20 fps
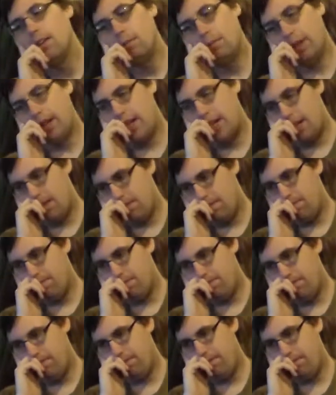But
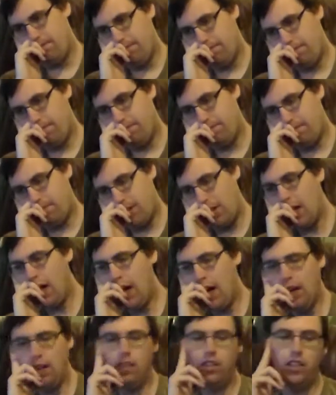
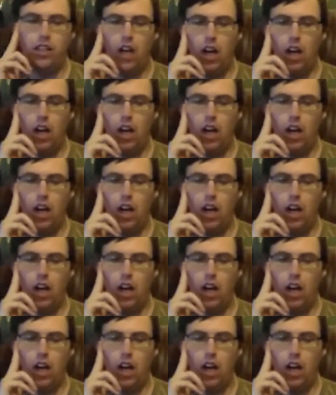yeah,